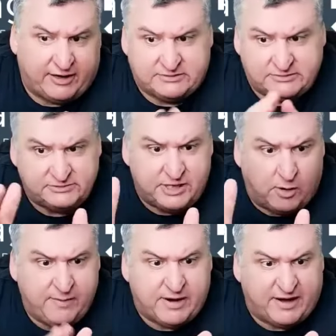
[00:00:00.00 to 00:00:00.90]
And,
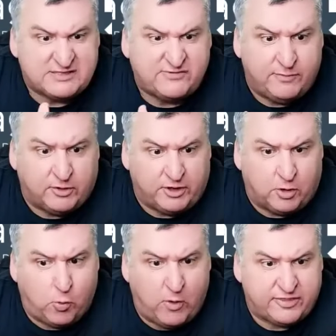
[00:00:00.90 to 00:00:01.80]
anybody that's
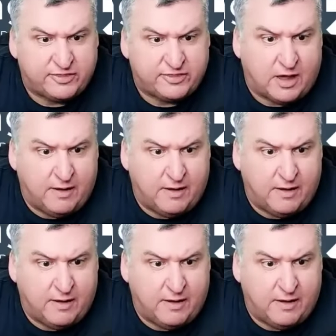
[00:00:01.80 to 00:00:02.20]
familiar with